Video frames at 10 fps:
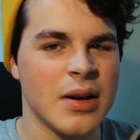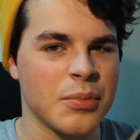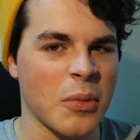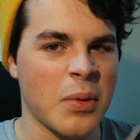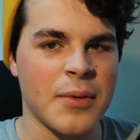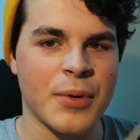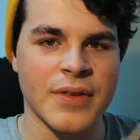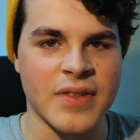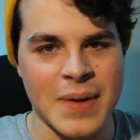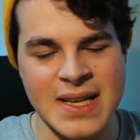probably one
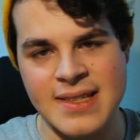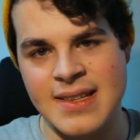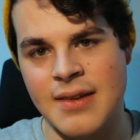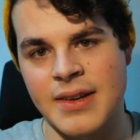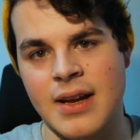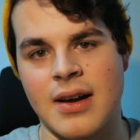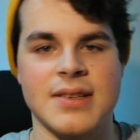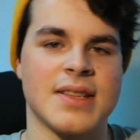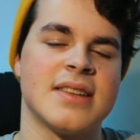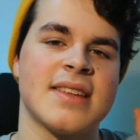of the best sounding
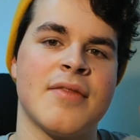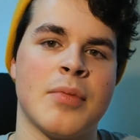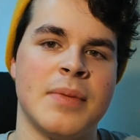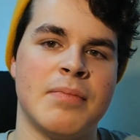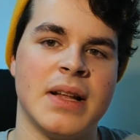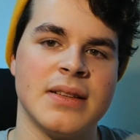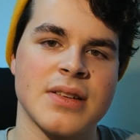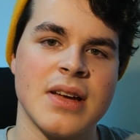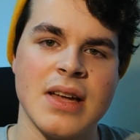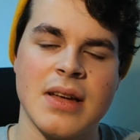cars that has ever been built,
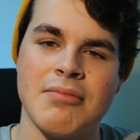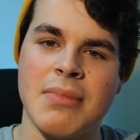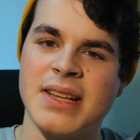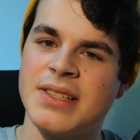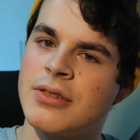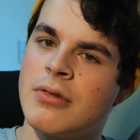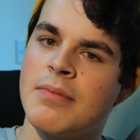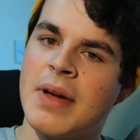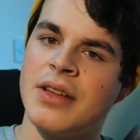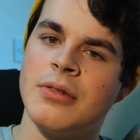mated to a
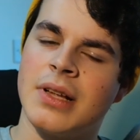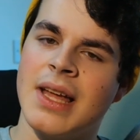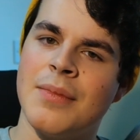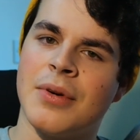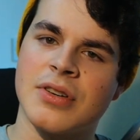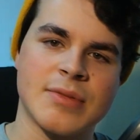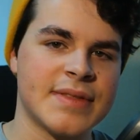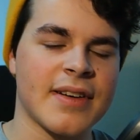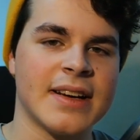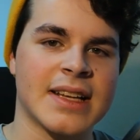manual gearbox with
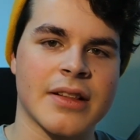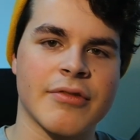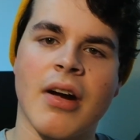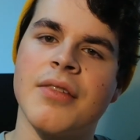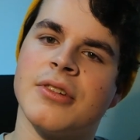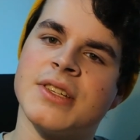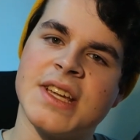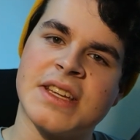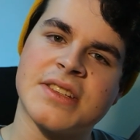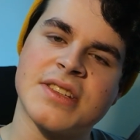very little driver
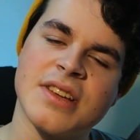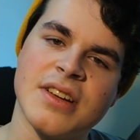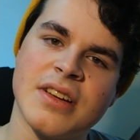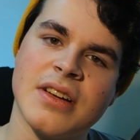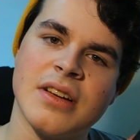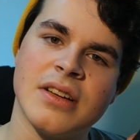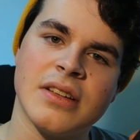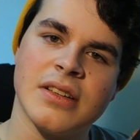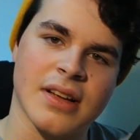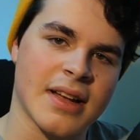assists.
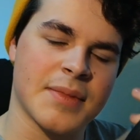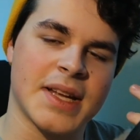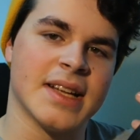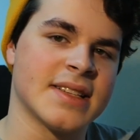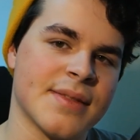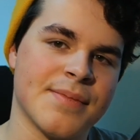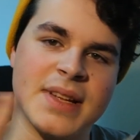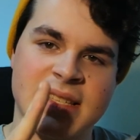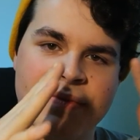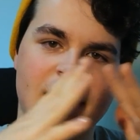
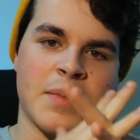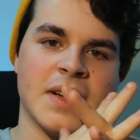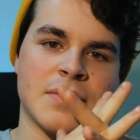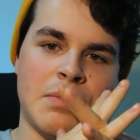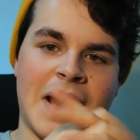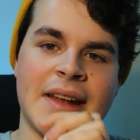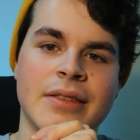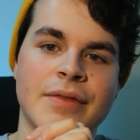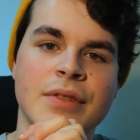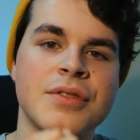It's a fabulous blend
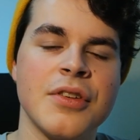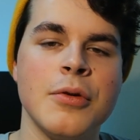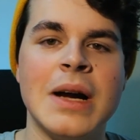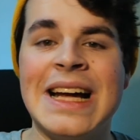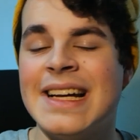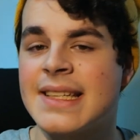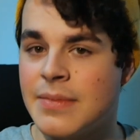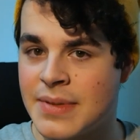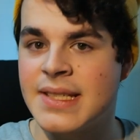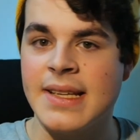of the two.
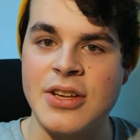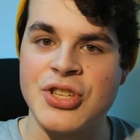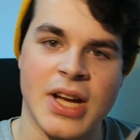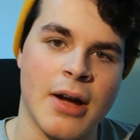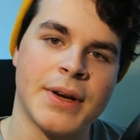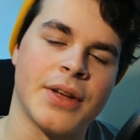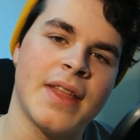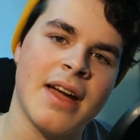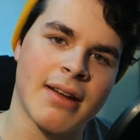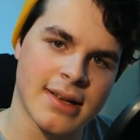Some synergy going on
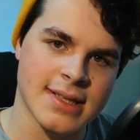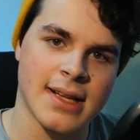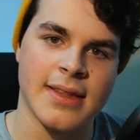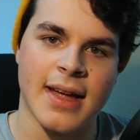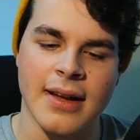there, I can tell you